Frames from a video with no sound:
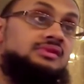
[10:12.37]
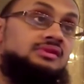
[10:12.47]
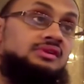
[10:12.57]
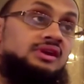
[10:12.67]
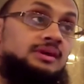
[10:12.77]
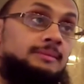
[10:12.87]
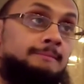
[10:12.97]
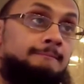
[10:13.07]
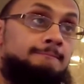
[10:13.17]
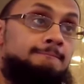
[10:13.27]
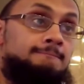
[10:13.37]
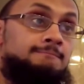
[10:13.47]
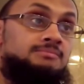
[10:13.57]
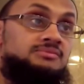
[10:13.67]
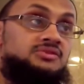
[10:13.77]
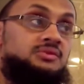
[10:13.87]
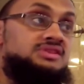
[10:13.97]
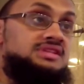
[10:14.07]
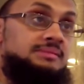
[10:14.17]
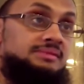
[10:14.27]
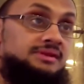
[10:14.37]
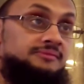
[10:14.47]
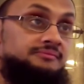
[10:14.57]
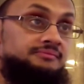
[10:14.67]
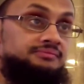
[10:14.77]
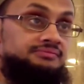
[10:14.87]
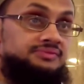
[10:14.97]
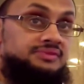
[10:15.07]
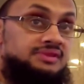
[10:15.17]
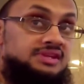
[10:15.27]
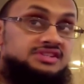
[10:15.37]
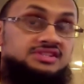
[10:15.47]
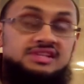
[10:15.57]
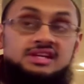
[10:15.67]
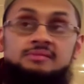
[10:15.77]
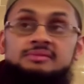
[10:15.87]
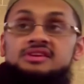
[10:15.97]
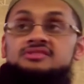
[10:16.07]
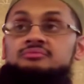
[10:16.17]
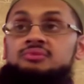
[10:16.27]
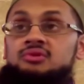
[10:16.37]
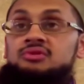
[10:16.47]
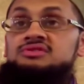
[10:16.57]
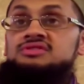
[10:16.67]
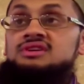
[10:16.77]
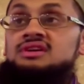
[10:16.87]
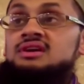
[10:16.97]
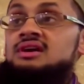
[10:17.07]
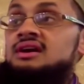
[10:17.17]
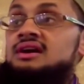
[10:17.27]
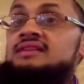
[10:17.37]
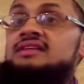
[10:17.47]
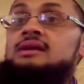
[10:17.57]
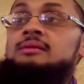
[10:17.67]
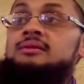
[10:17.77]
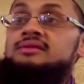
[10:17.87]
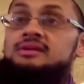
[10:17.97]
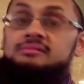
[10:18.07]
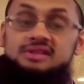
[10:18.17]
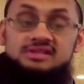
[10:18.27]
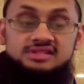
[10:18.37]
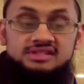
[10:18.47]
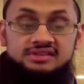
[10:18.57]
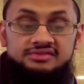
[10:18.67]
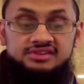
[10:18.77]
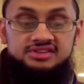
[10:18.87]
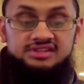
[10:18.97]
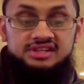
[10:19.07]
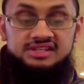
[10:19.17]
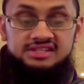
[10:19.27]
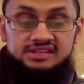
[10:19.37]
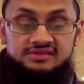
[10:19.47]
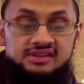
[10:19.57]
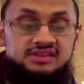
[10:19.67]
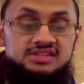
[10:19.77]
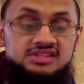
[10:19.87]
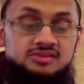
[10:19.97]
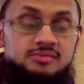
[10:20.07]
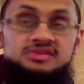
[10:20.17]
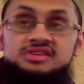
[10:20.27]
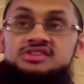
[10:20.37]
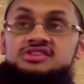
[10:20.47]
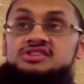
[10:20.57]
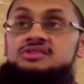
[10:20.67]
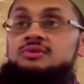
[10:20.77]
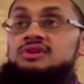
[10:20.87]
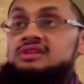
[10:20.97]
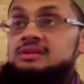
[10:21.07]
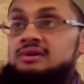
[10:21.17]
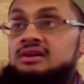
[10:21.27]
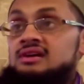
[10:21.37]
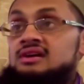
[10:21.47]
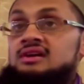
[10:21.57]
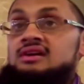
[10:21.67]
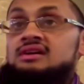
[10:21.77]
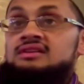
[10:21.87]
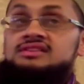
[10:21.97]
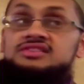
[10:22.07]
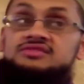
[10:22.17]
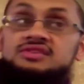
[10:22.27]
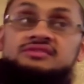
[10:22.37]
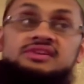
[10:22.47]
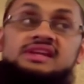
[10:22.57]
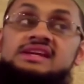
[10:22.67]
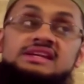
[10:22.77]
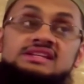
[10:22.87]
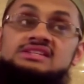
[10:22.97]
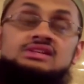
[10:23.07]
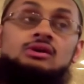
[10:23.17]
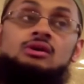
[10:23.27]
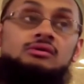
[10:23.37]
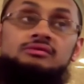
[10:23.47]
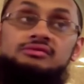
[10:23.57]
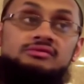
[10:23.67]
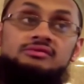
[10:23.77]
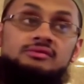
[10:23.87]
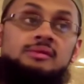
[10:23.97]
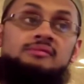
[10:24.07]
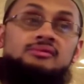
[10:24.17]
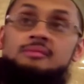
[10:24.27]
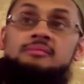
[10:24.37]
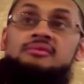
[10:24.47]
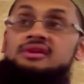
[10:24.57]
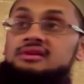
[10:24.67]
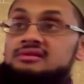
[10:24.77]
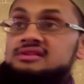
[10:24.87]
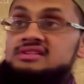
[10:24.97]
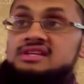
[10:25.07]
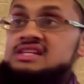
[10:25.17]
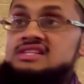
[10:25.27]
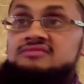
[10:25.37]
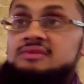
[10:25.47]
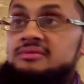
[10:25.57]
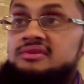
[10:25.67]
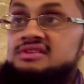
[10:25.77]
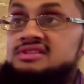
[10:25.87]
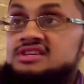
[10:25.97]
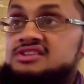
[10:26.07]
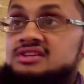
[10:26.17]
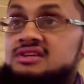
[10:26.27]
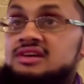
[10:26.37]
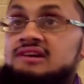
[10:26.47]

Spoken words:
Okay? So what does that mean? Let's just take a minute to pause and think about what that means. The definition that he's given, and this is just the Muqaddimah. This is written for ease of remembering. This is ease of memorization.